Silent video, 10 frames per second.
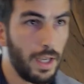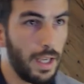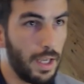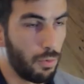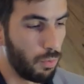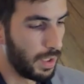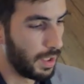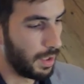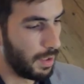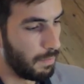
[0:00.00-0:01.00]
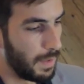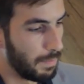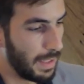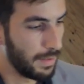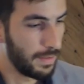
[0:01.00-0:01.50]
And we
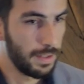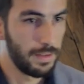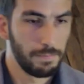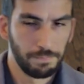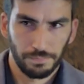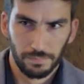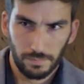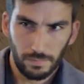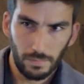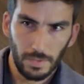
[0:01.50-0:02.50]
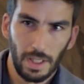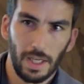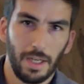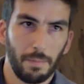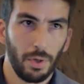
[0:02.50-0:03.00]
implemented
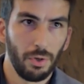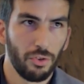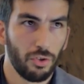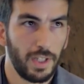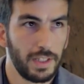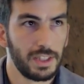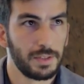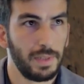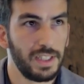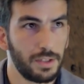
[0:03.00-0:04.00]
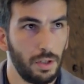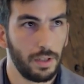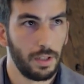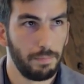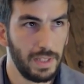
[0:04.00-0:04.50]
an approach that is based
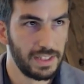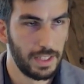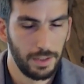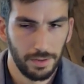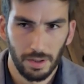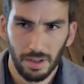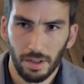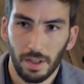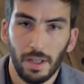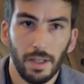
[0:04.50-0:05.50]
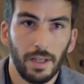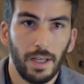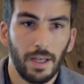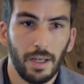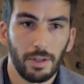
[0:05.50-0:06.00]
on base editor.
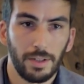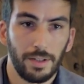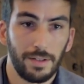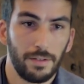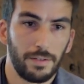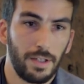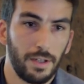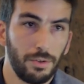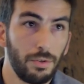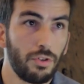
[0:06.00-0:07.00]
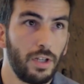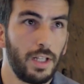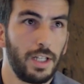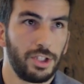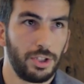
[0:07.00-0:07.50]
These are new
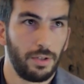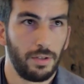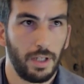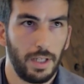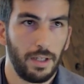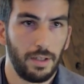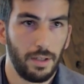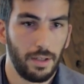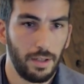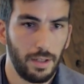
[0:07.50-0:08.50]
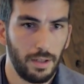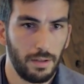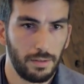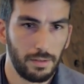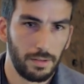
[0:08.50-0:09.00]
generation
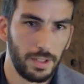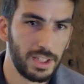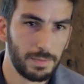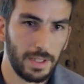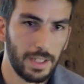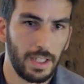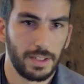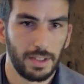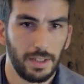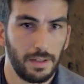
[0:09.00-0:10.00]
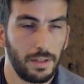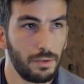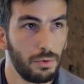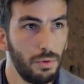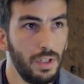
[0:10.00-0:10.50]
CRISPR-Cas
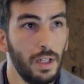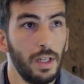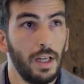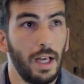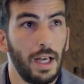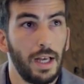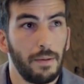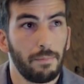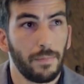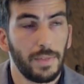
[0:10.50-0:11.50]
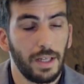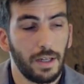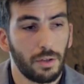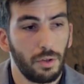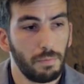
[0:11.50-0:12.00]
editing tool. They
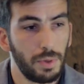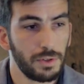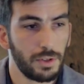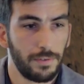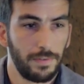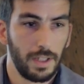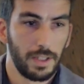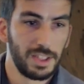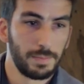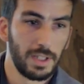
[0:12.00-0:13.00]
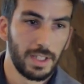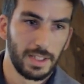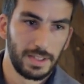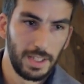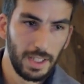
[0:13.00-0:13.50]
are composed of
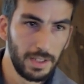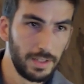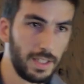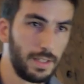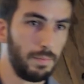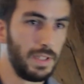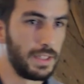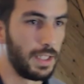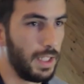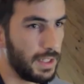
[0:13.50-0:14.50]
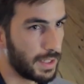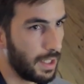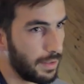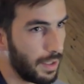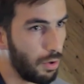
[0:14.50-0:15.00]
CRISPR-Cas9 that basically
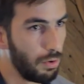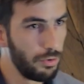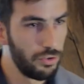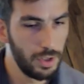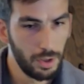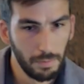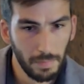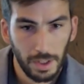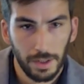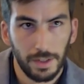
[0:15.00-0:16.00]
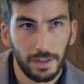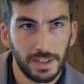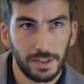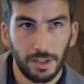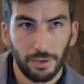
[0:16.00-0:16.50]
scan the whole genome in
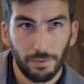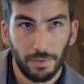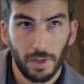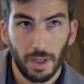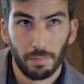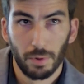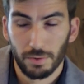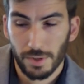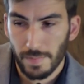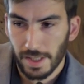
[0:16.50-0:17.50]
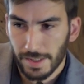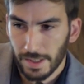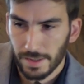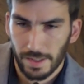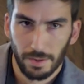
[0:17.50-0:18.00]
the search for a
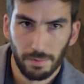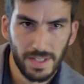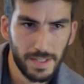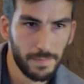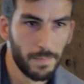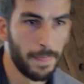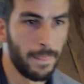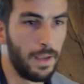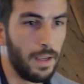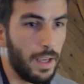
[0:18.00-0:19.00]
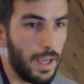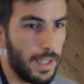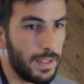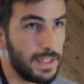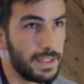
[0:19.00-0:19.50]
protospacer sequence.
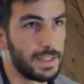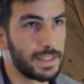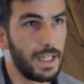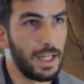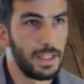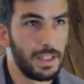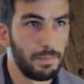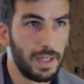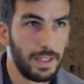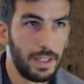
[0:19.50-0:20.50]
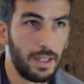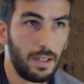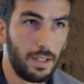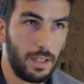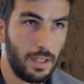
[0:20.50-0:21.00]
And this is guided by
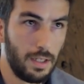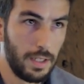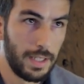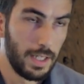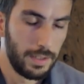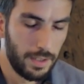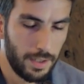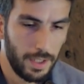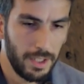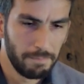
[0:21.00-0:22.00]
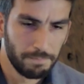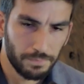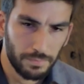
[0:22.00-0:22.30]
a guide RNA.